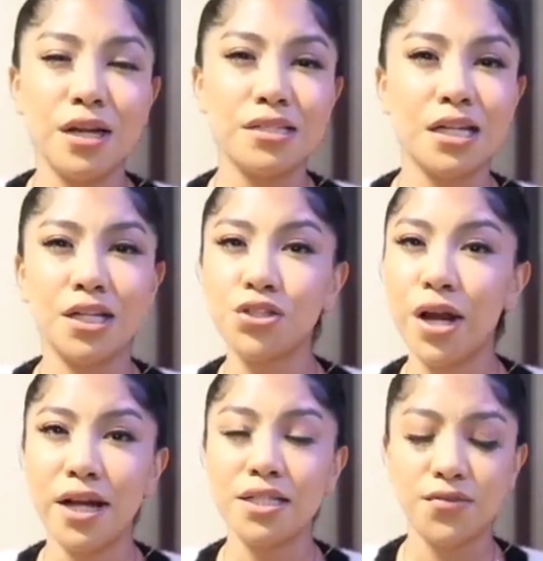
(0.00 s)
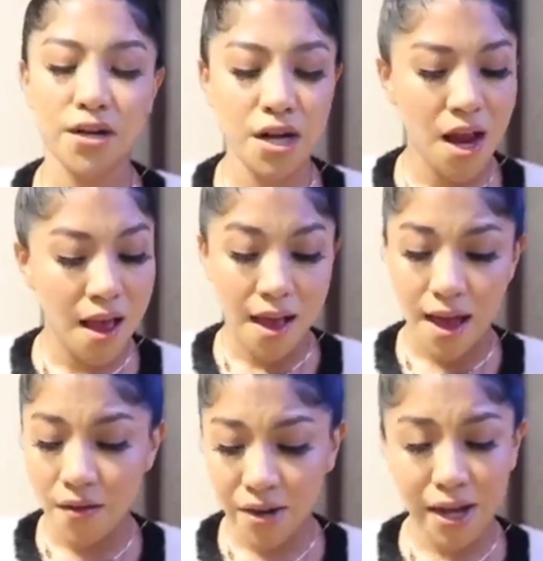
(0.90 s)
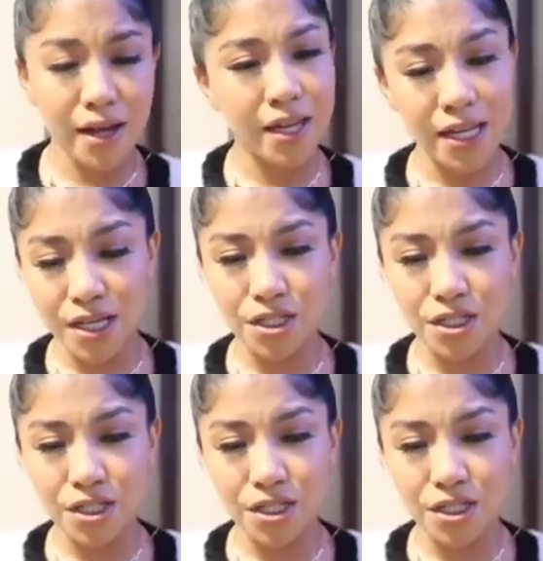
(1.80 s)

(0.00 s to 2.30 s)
is it gonna transfer? Haven't had any